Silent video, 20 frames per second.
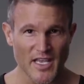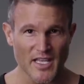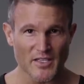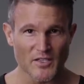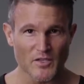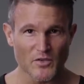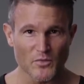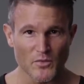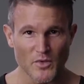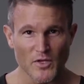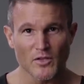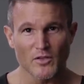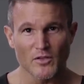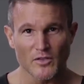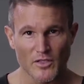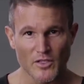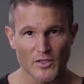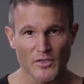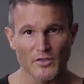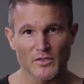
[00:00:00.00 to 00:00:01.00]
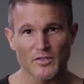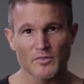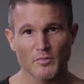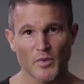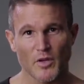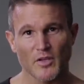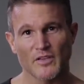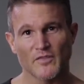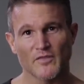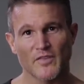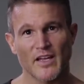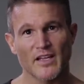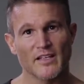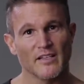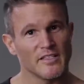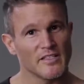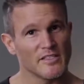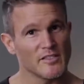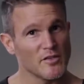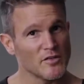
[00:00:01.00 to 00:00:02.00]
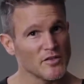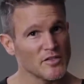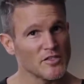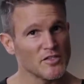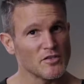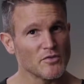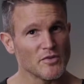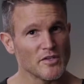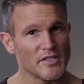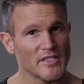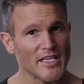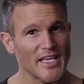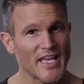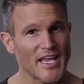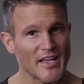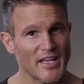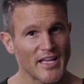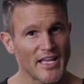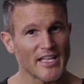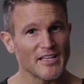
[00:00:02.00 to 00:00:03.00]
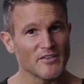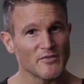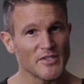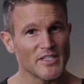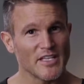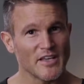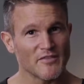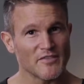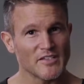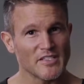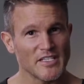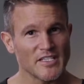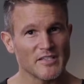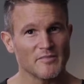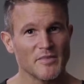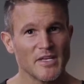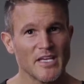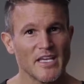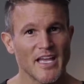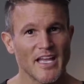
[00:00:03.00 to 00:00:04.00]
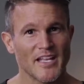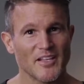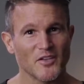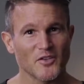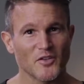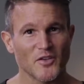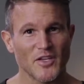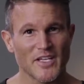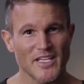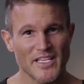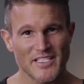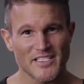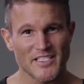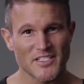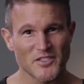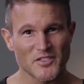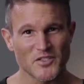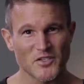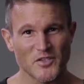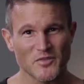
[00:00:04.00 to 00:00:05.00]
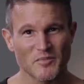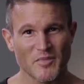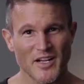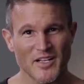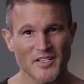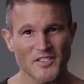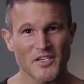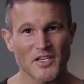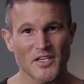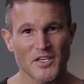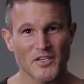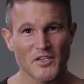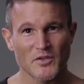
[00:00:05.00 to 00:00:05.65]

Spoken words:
and you will lose body fat as long as you're in a calorie deficit and you're not eating too much.